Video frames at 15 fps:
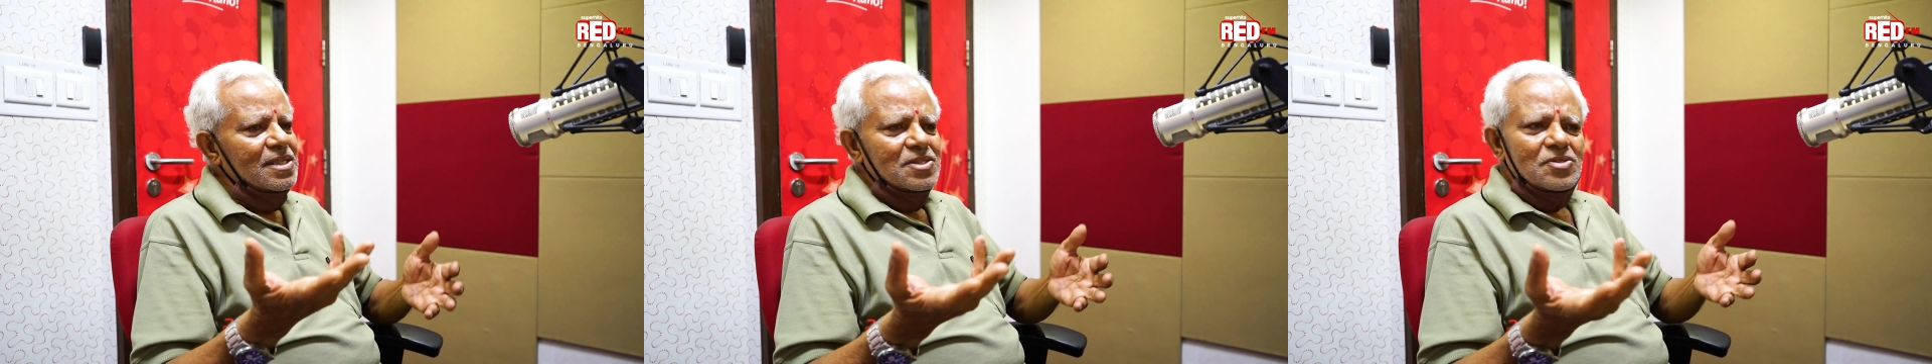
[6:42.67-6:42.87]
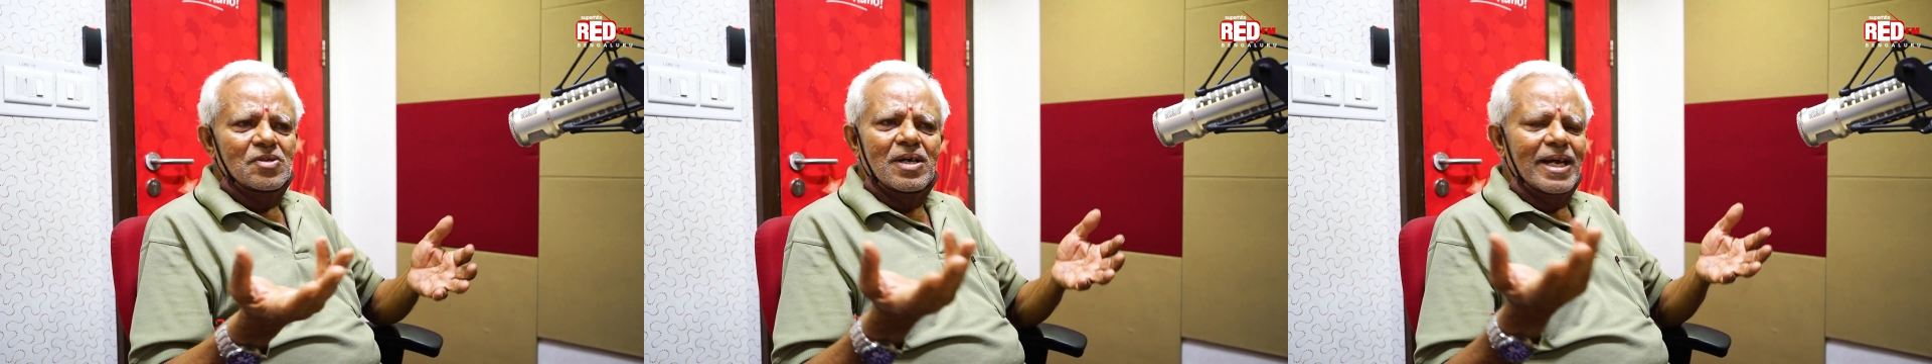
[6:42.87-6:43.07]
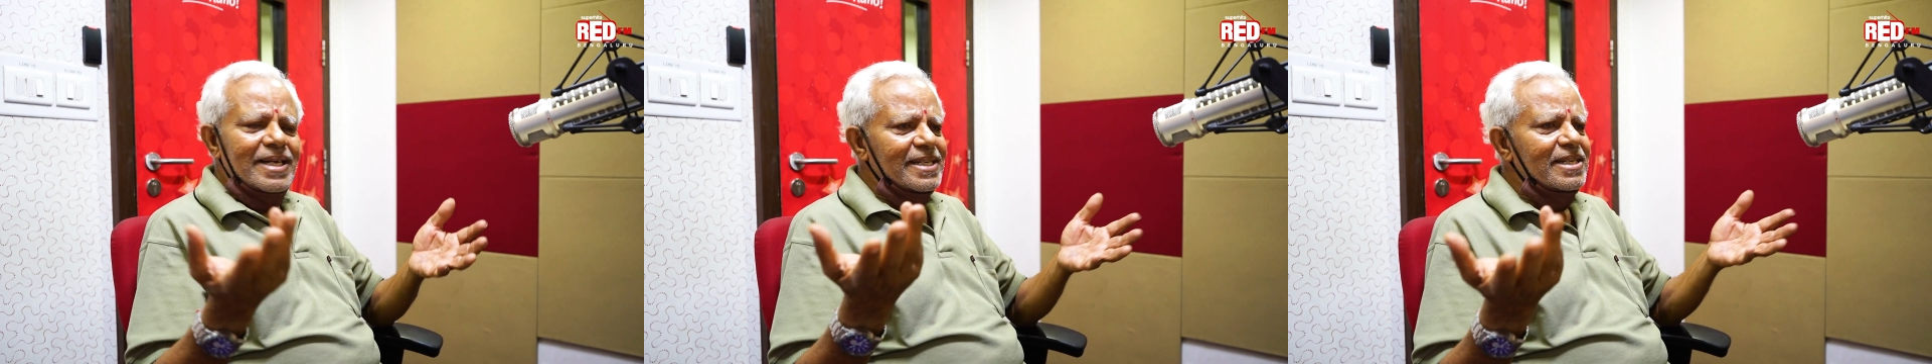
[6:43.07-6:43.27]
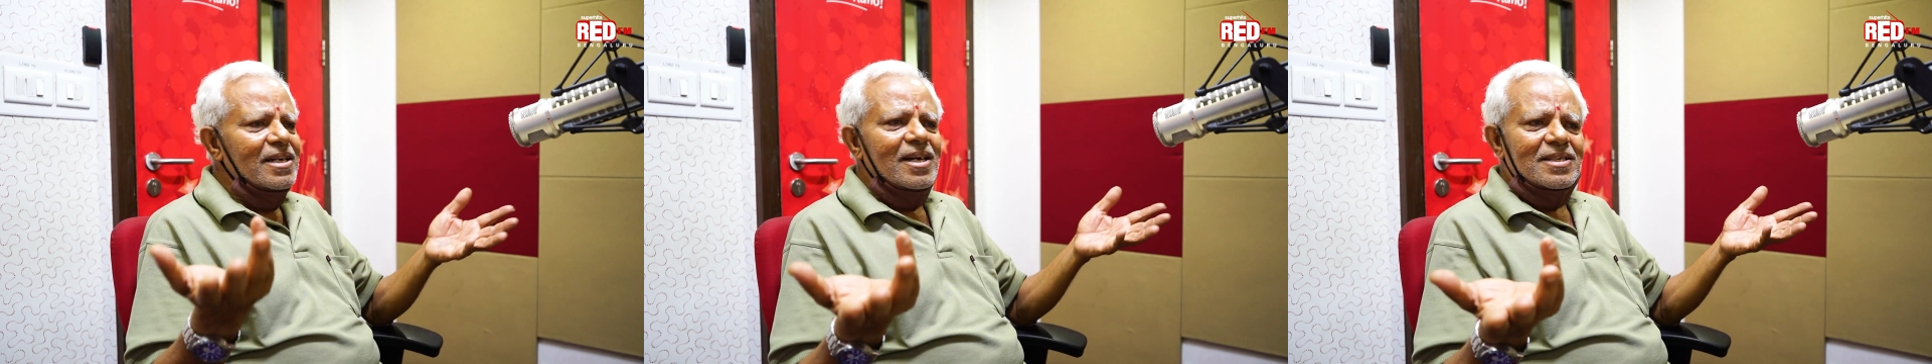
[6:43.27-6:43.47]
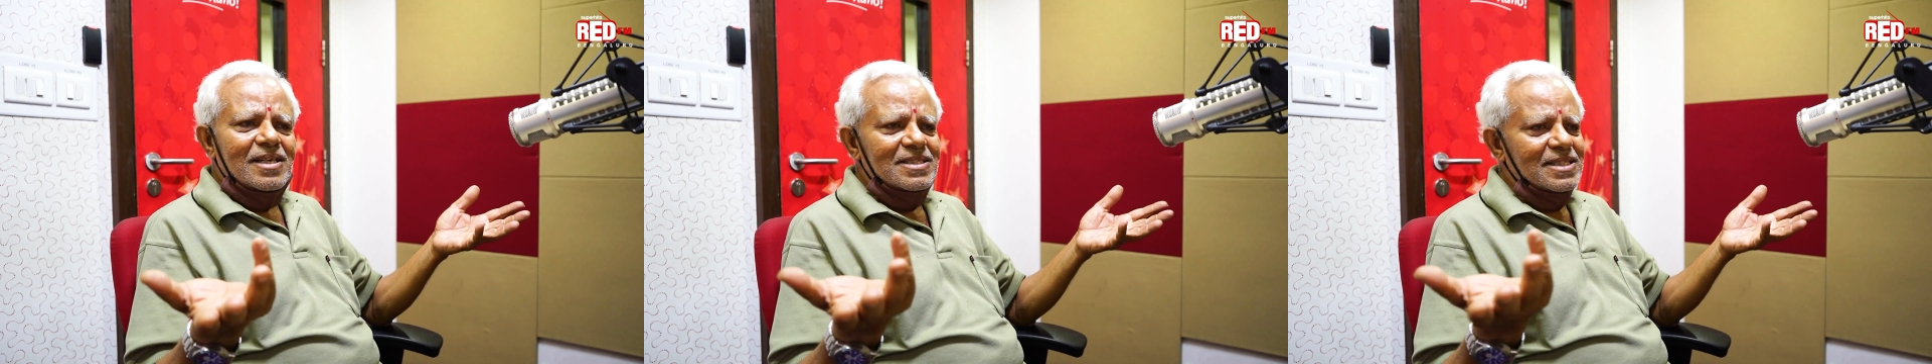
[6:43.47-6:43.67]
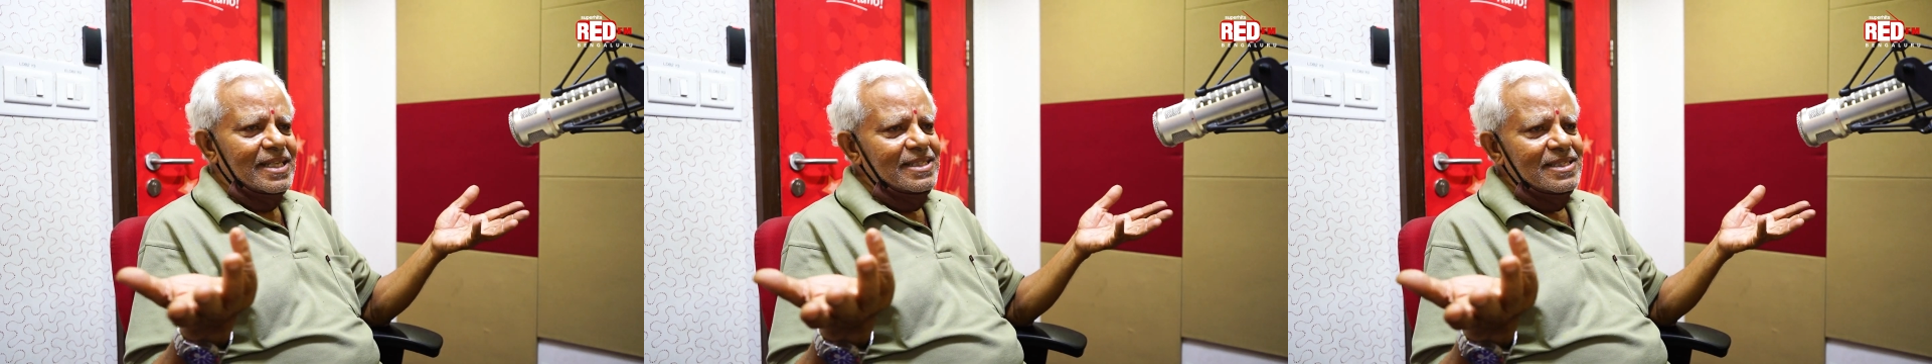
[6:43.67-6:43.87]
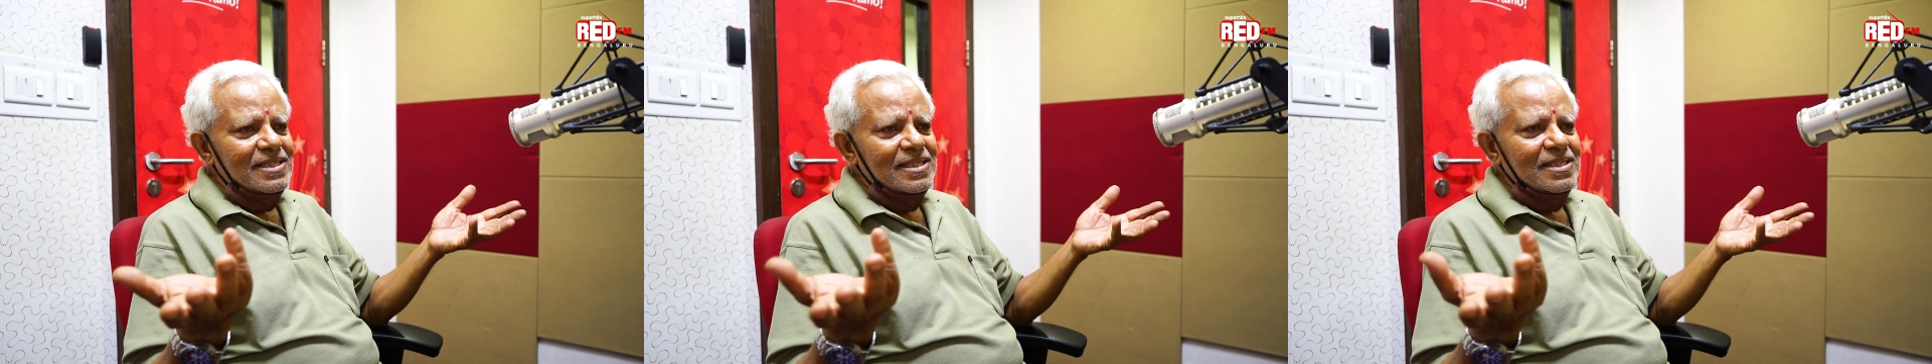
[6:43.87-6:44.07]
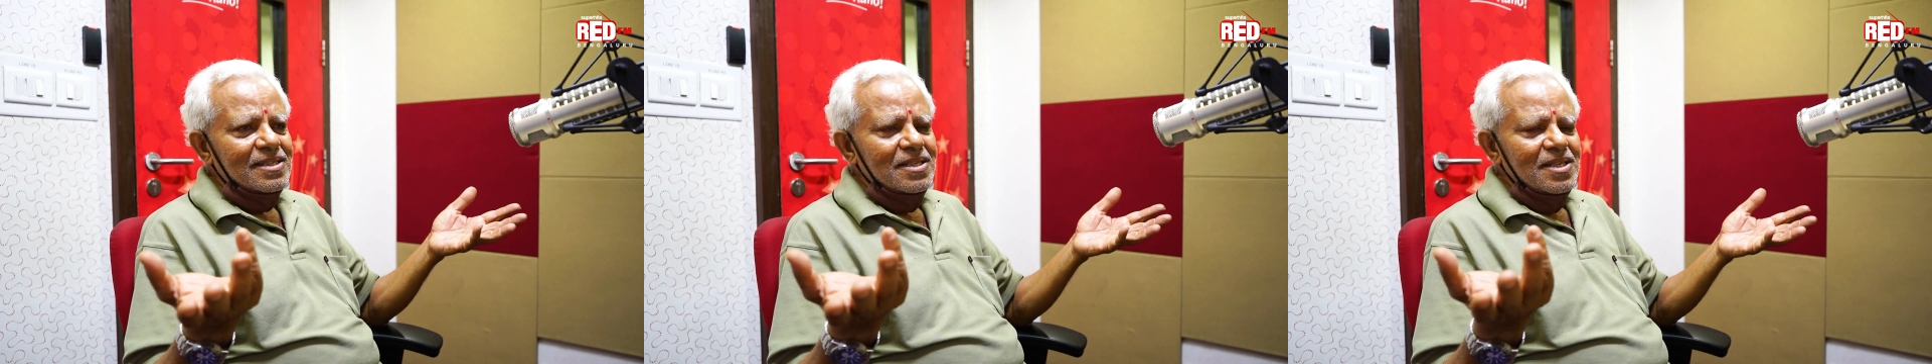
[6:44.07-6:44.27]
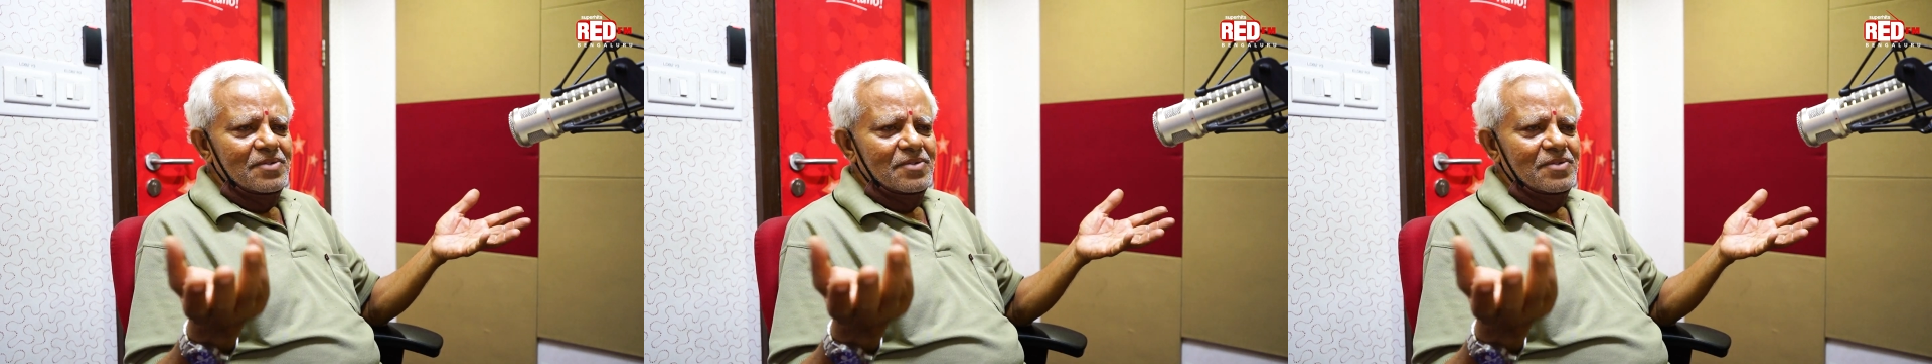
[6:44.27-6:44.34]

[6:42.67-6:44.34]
So I did not ask anything.